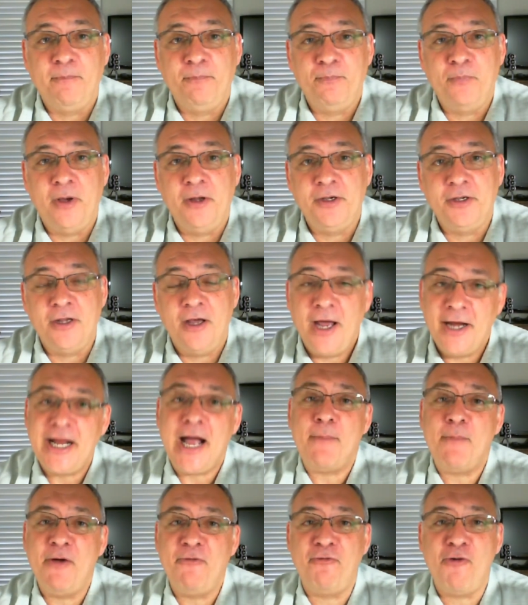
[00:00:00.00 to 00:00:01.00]
But I
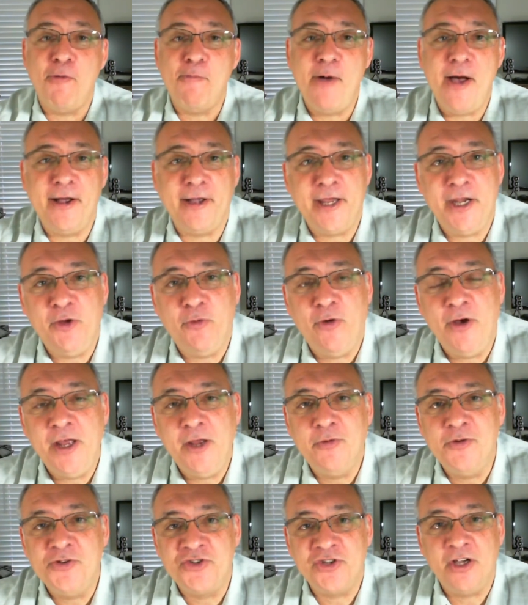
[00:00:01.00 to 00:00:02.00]
got my phone back anyway.
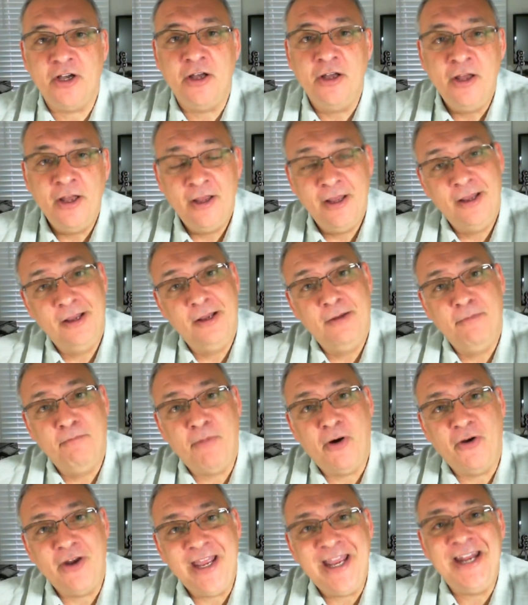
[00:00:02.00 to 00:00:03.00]
It was
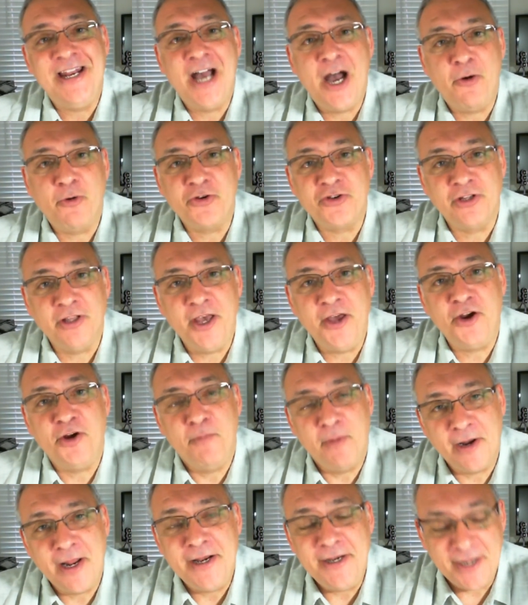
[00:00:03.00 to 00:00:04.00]
about 8 hours later,
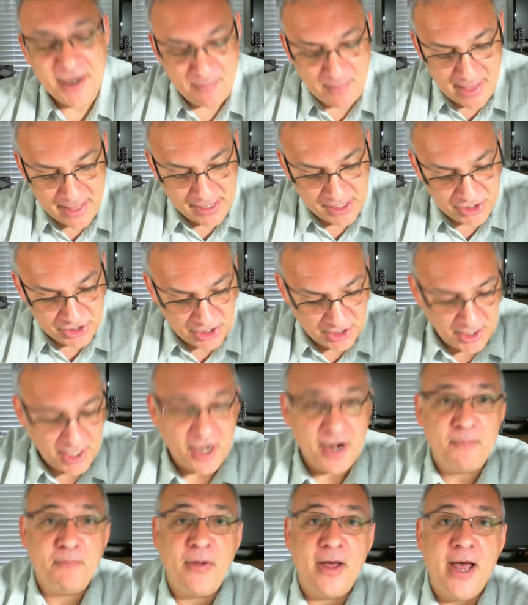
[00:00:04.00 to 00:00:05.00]
but I did manage to get
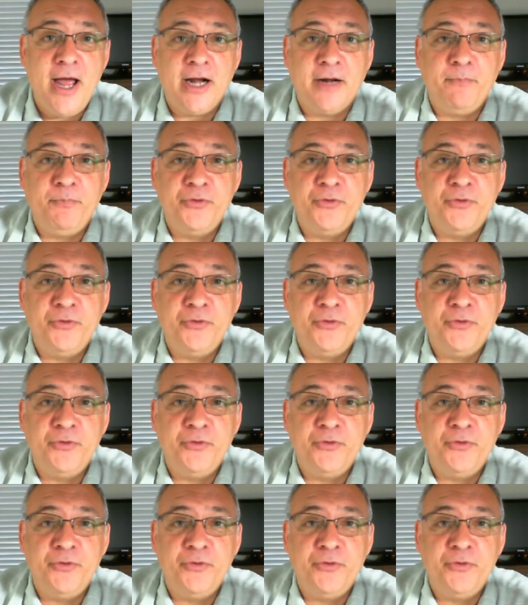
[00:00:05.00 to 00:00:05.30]
it back.